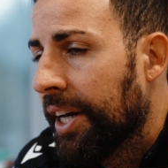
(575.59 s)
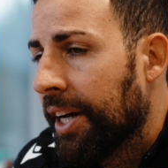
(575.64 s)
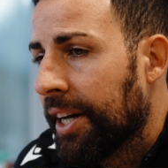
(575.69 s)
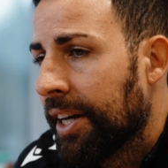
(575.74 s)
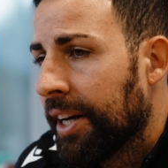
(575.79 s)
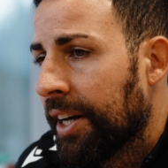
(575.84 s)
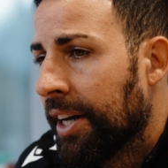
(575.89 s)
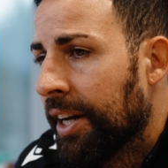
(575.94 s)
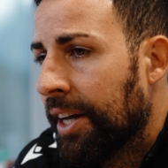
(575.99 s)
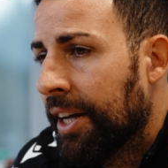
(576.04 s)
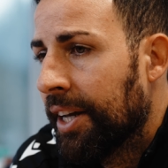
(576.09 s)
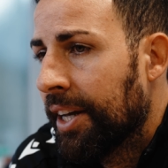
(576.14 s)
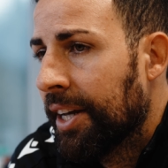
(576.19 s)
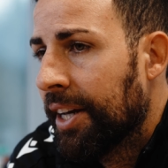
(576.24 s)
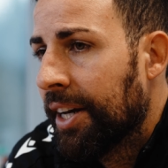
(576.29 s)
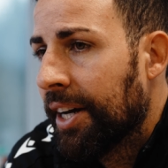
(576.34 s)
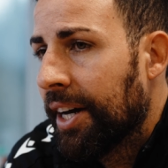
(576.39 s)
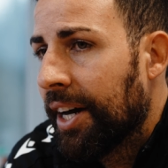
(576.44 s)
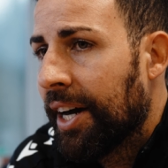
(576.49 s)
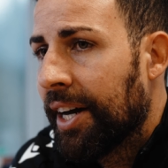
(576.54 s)
And,
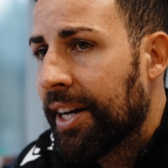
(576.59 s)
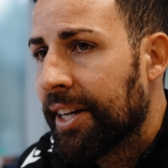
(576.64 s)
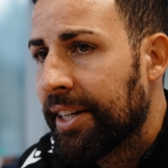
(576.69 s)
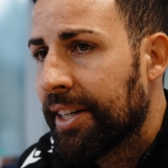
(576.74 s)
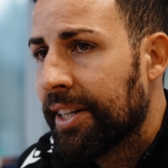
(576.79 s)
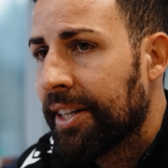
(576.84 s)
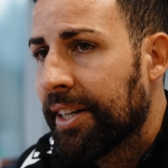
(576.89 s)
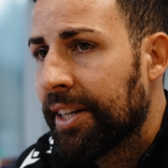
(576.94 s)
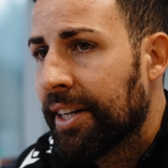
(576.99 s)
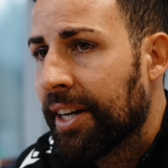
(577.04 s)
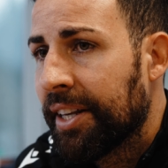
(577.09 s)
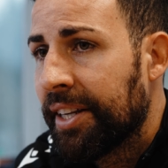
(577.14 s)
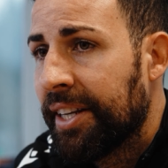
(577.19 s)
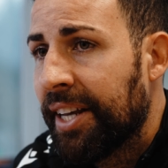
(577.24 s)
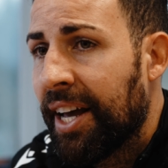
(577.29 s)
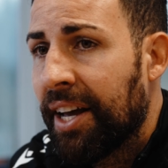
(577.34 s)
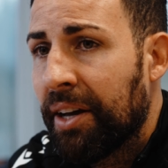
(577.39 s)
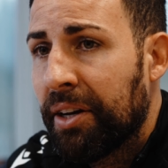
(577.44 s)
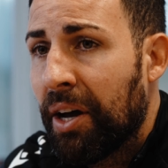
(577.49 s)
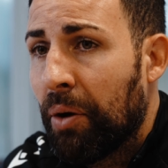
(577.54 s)
and, and yeah,